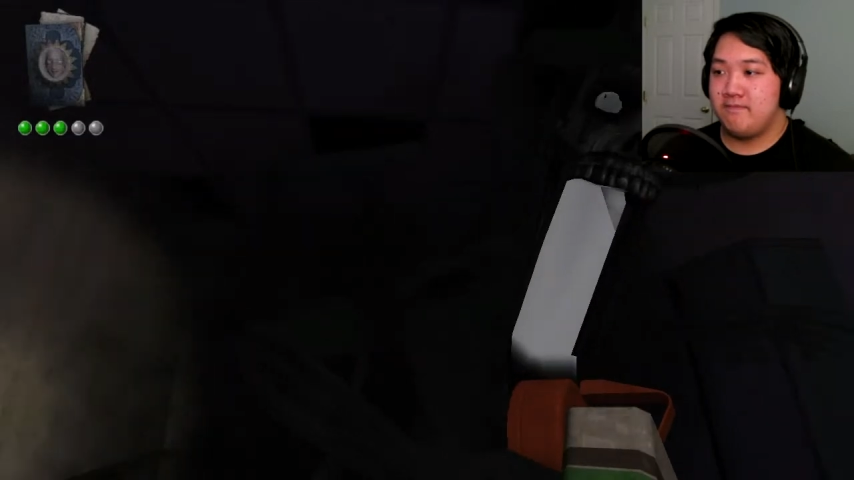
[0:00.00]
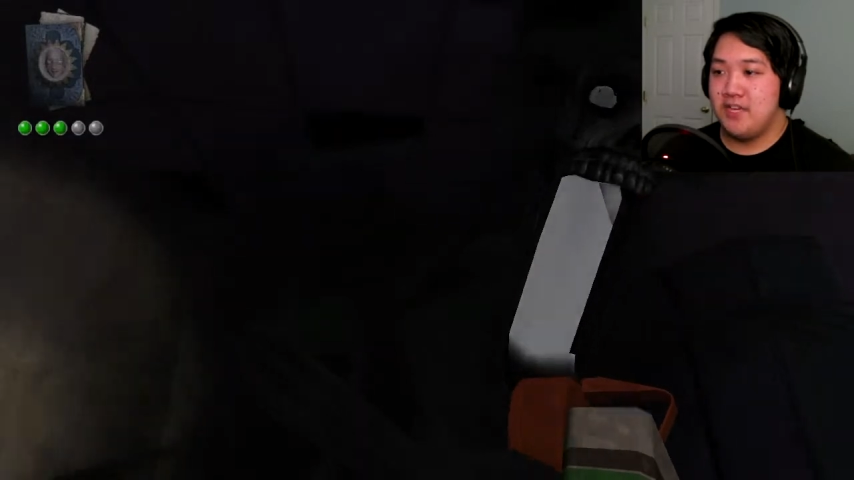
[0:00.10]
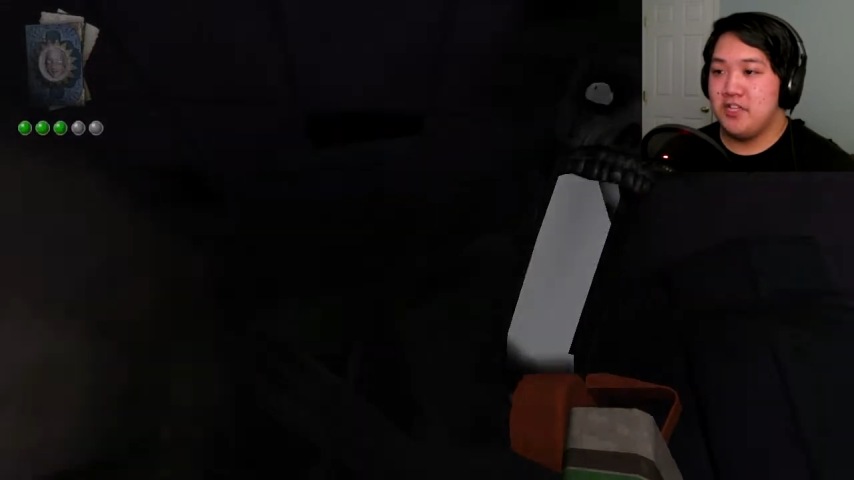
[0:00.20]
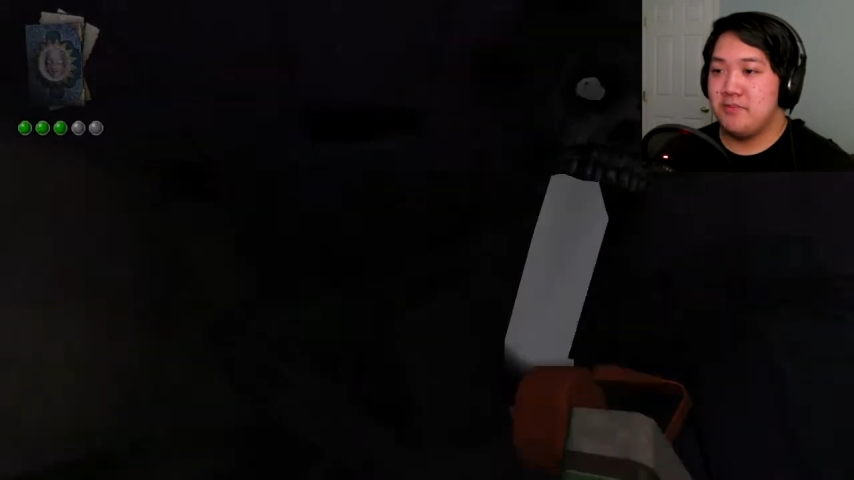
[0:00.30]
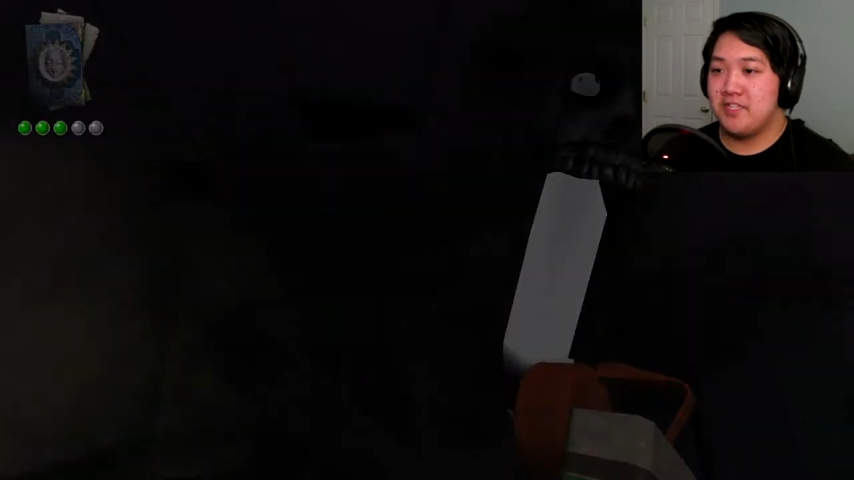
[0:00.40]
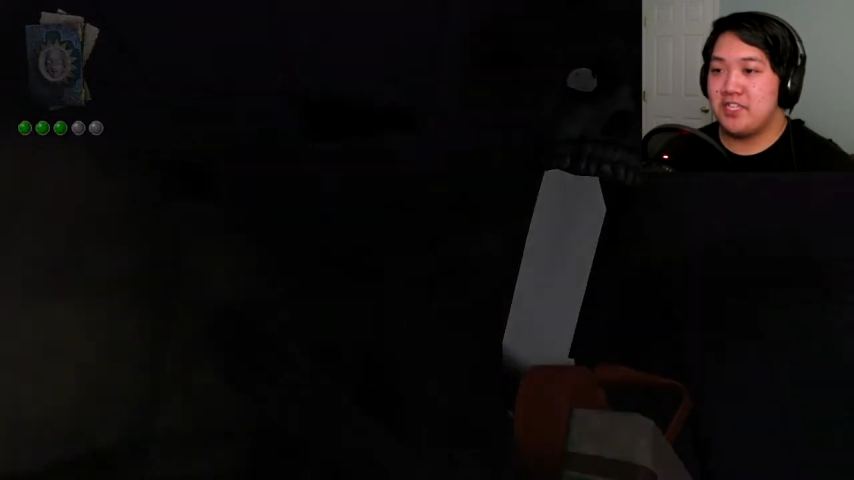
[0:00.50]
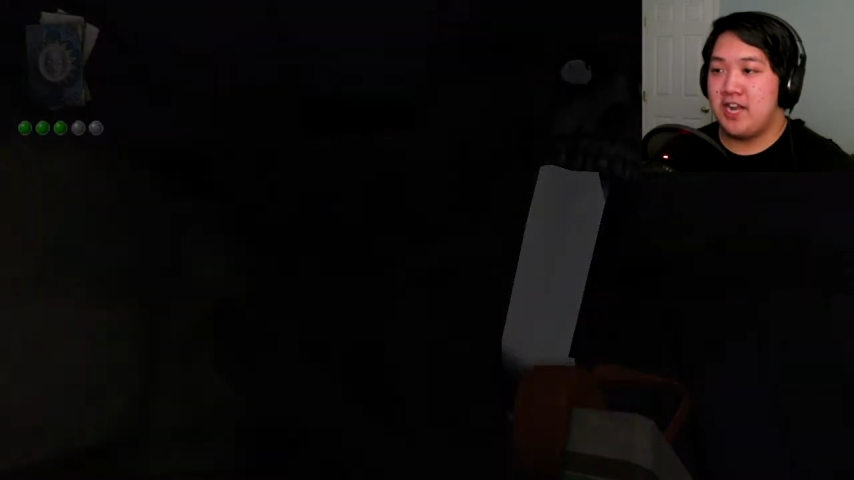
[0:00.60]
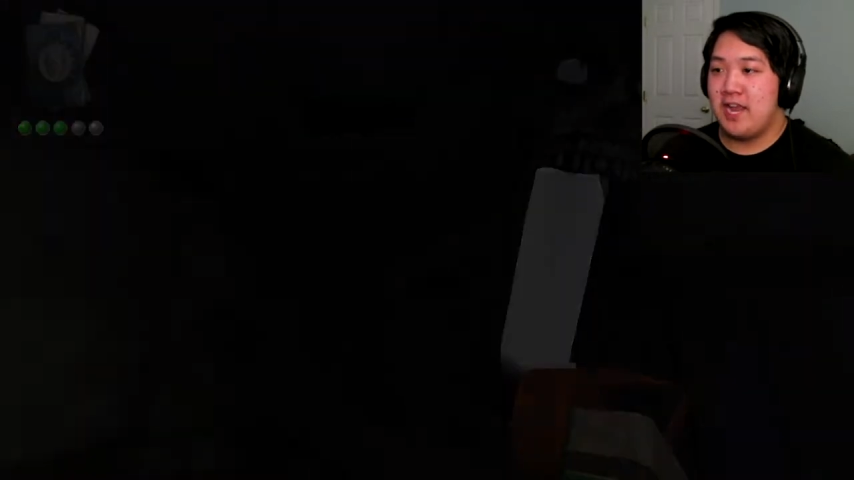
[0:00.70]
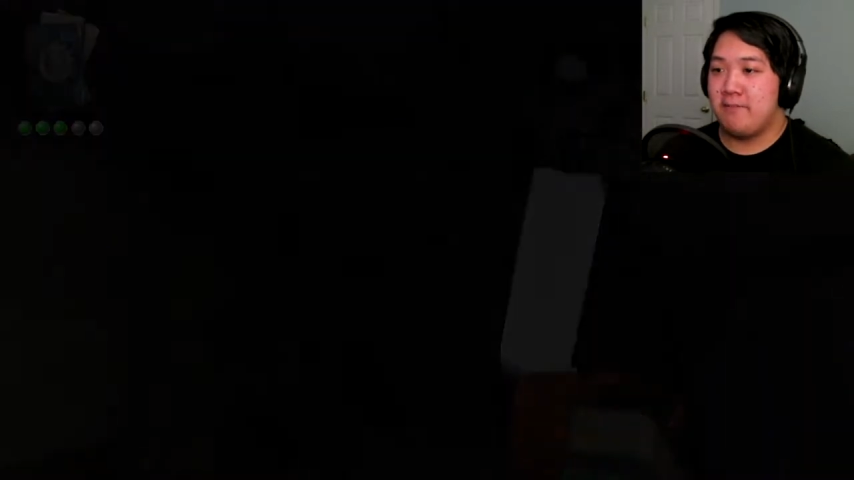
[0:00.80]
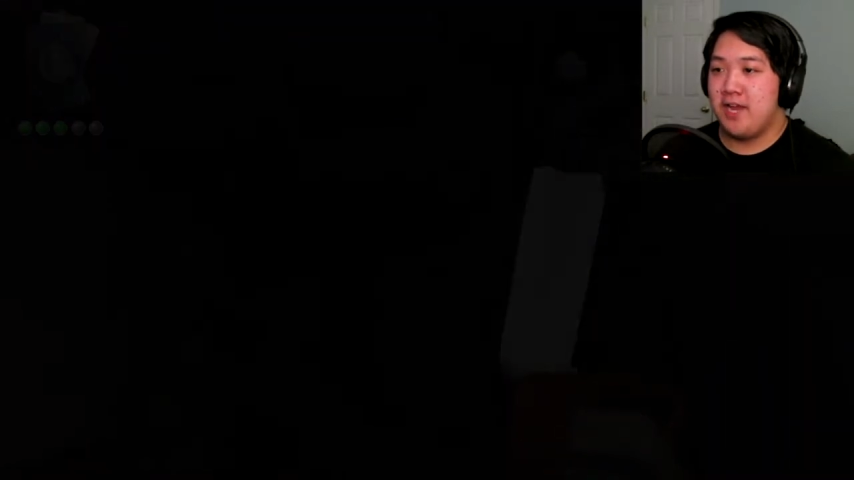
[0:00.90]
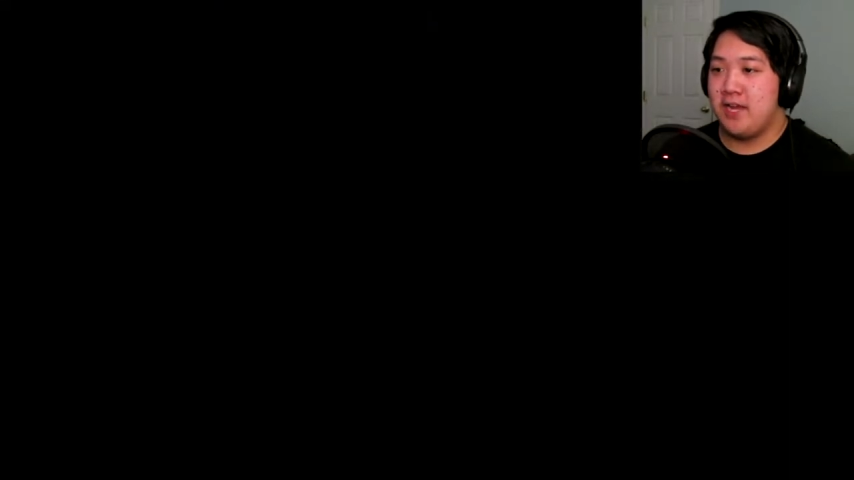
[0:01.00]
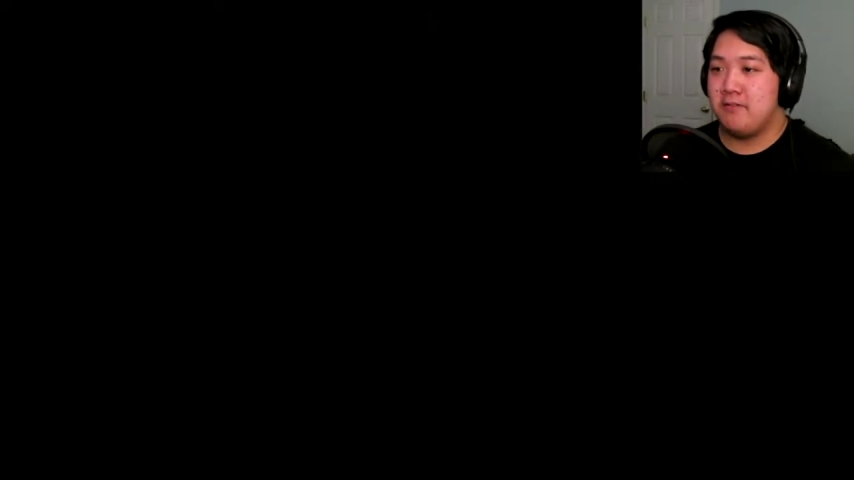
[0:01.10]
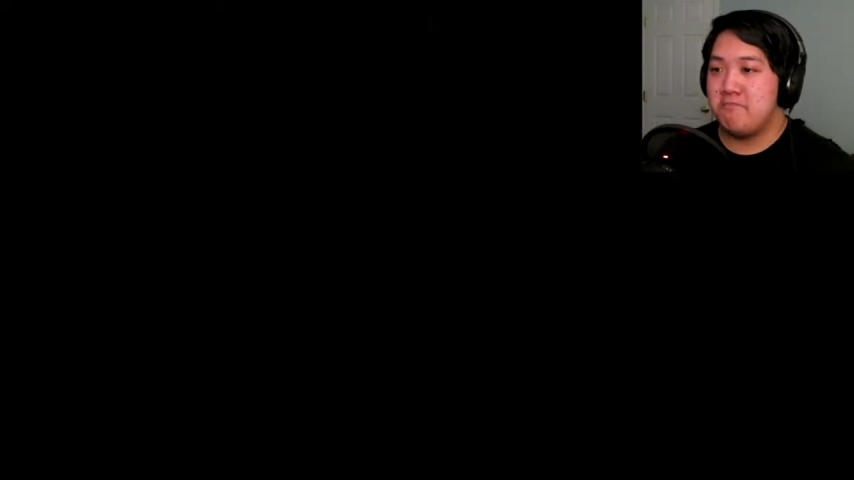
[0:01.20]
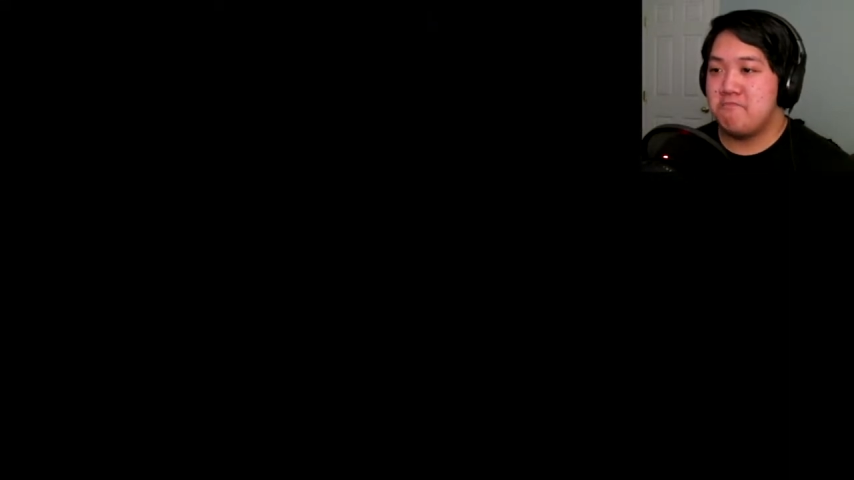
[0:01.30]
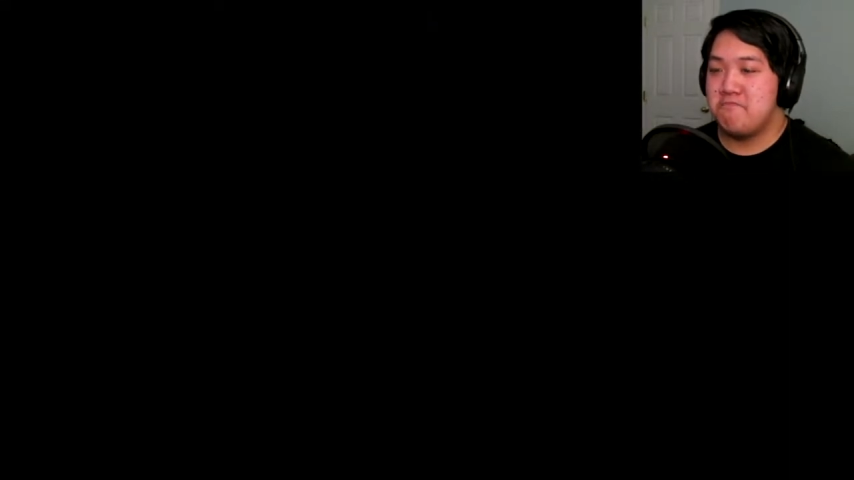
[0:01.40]
Hello, Mr.
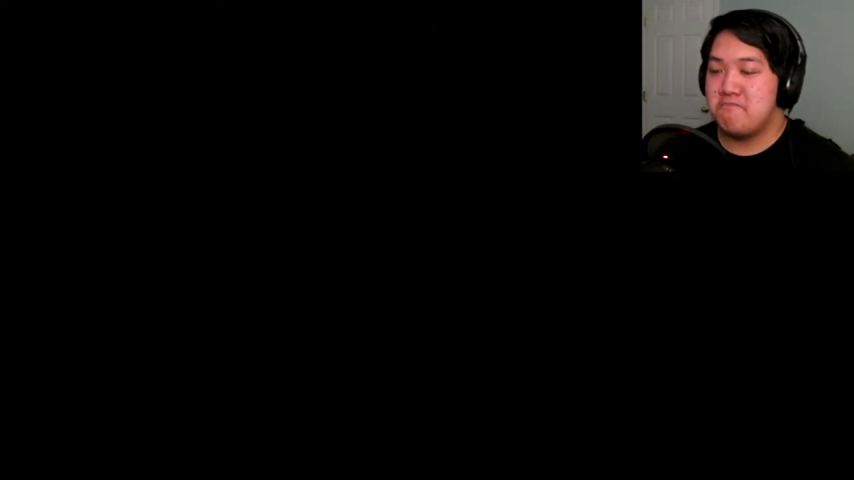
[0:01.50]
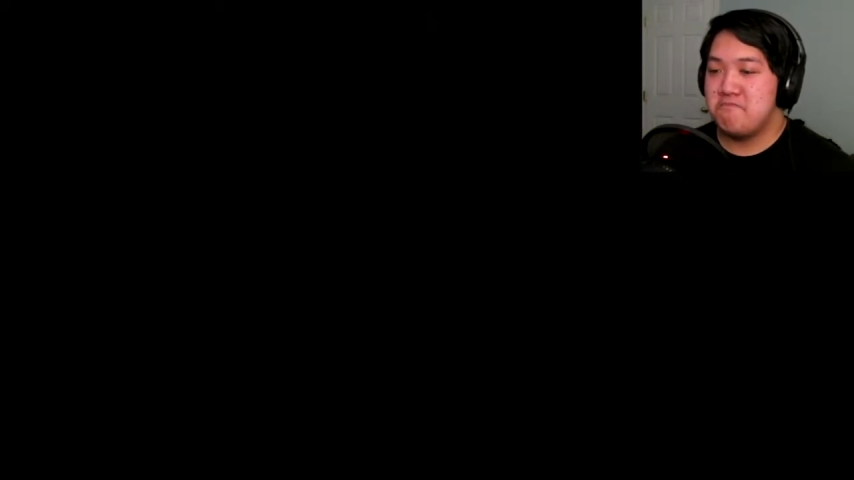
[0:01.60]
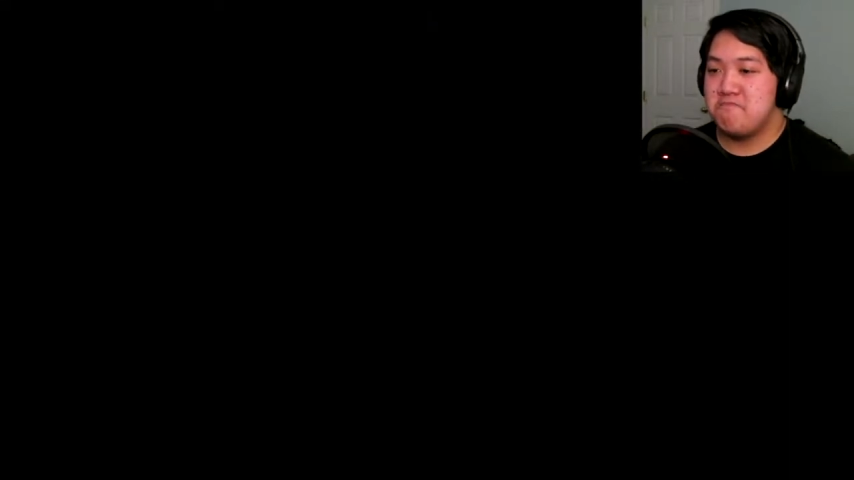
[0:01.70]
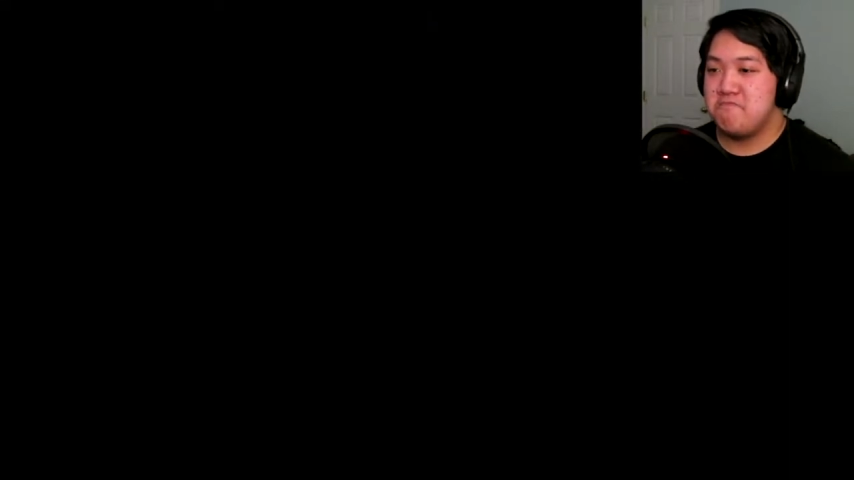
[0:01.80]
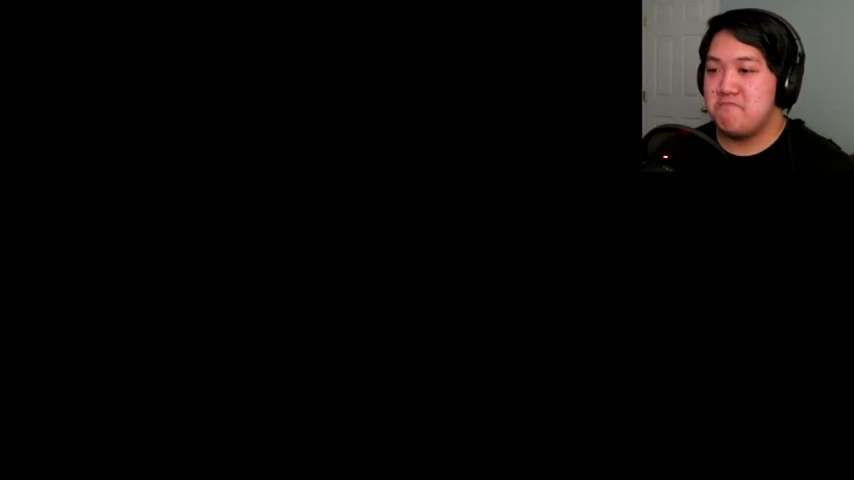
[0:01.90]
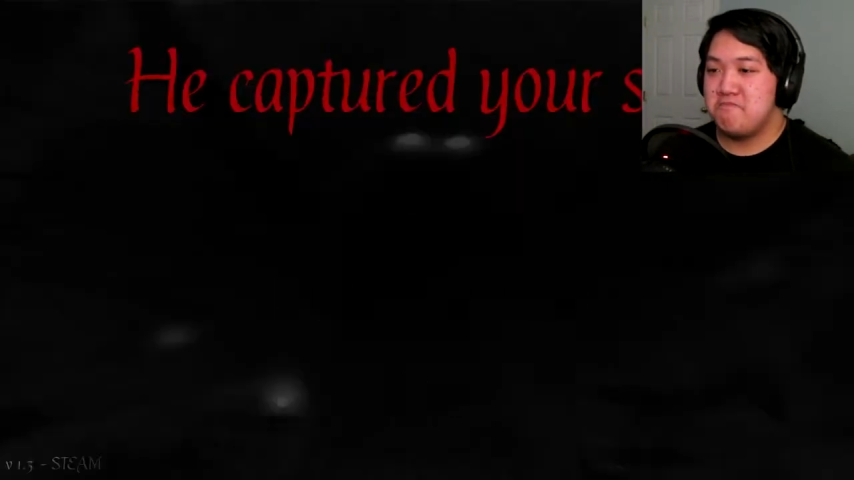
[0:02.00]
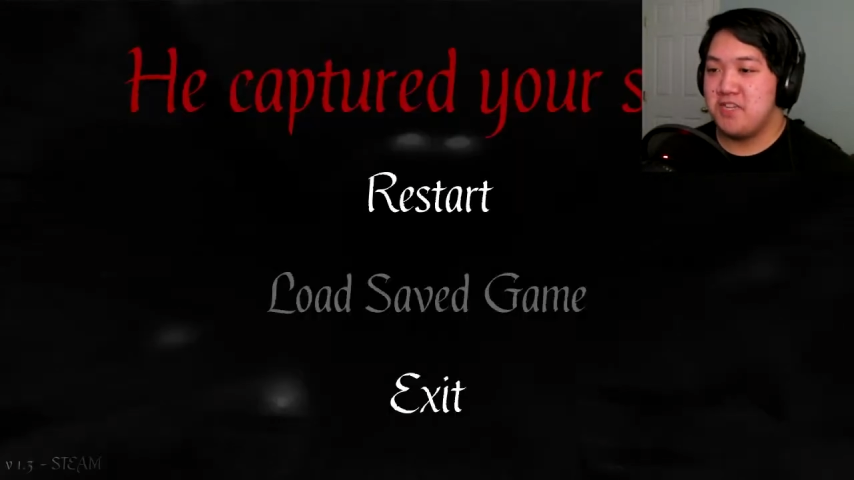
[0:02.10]
Hatman.